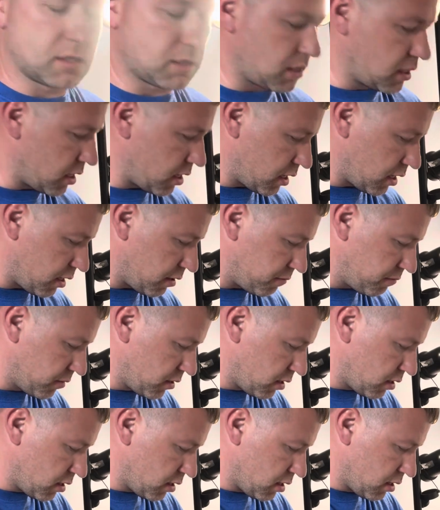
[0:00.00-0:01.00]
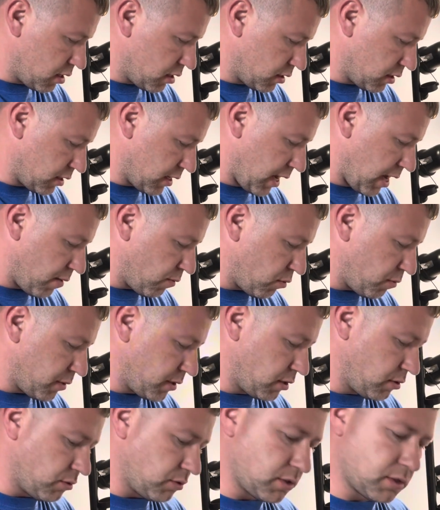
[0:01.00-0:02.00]
Today we'll be
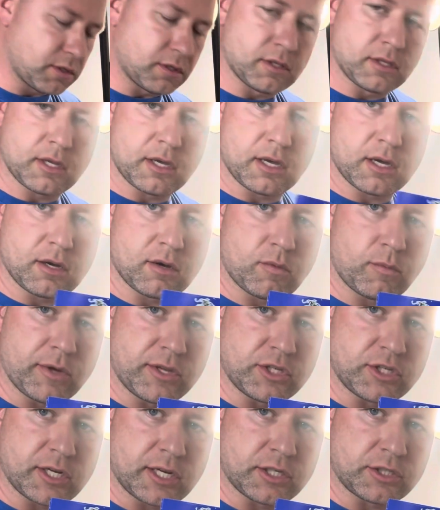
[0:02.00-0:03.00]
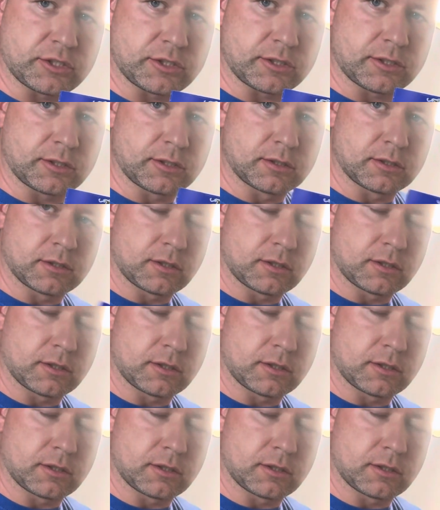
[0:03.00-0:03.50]
using the Winchester